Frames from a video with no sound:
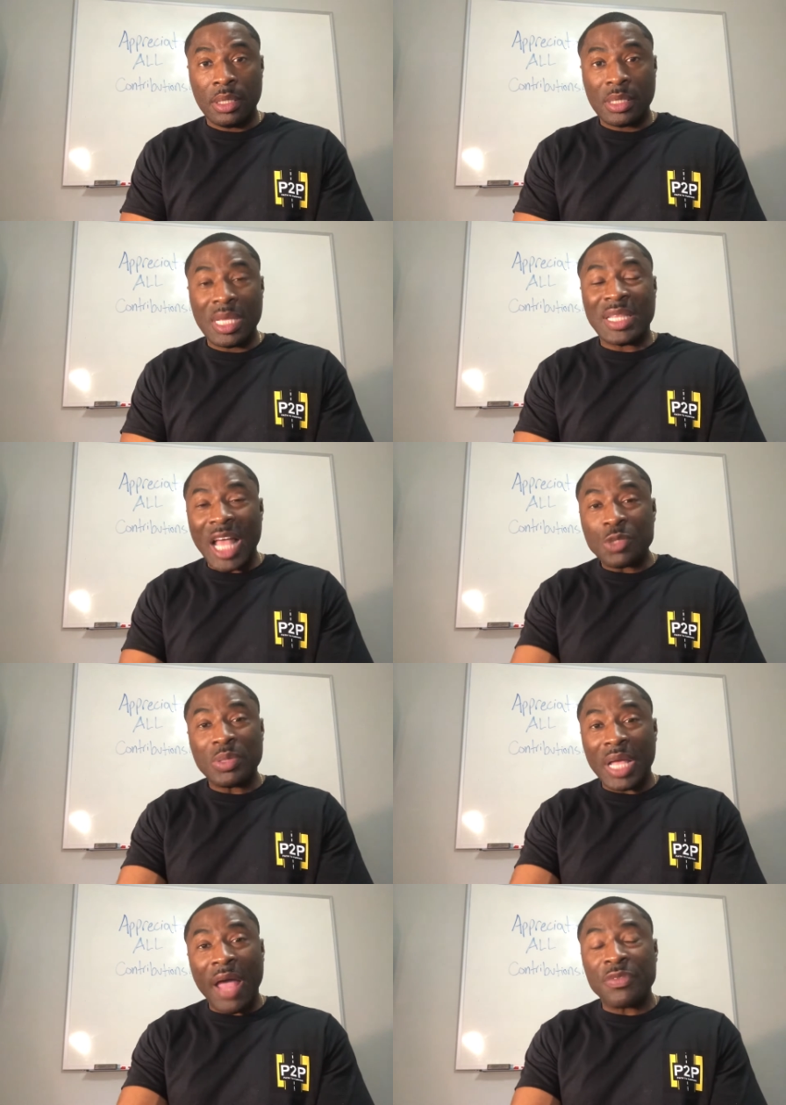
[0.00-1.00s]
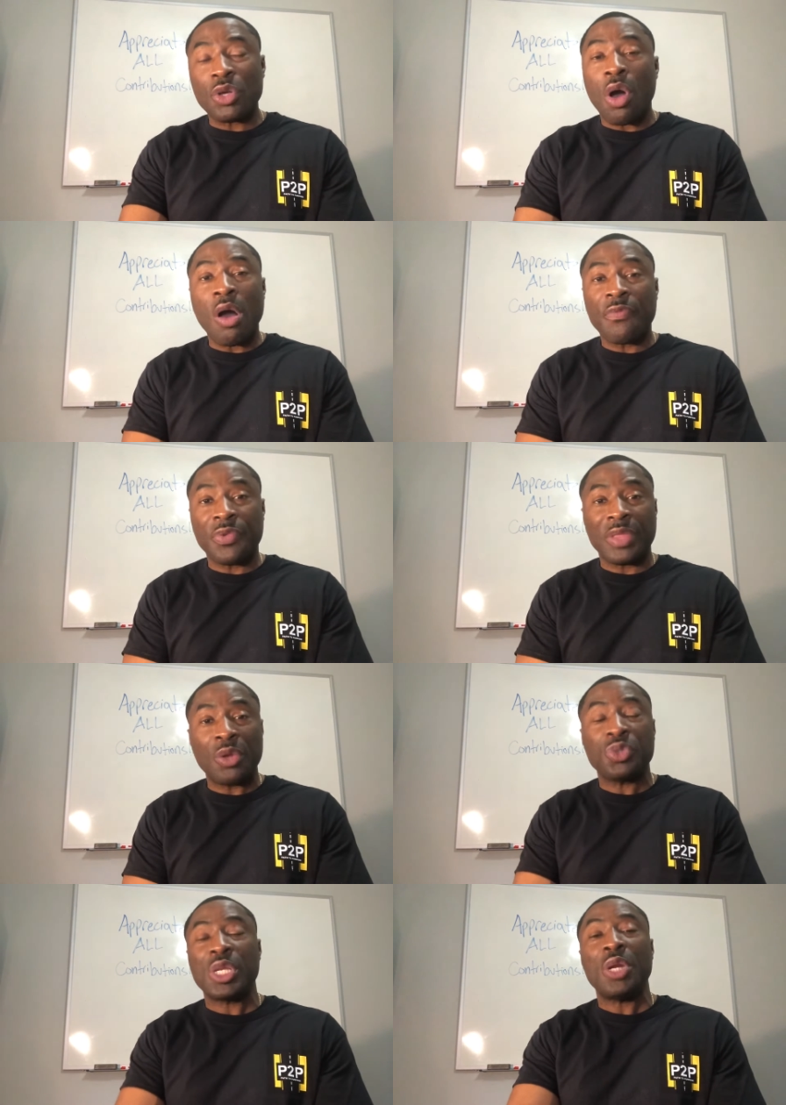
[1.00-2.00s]
Say that's what they have to offer. They
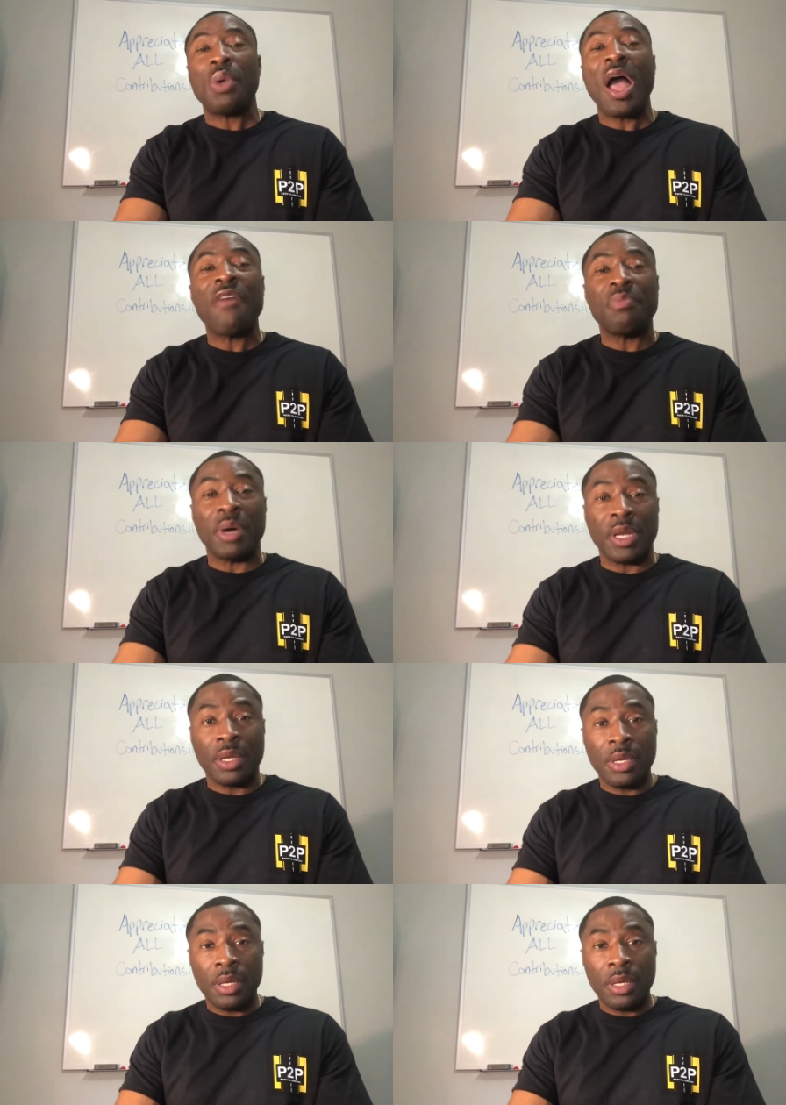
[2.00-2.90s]
don't say they don't have money.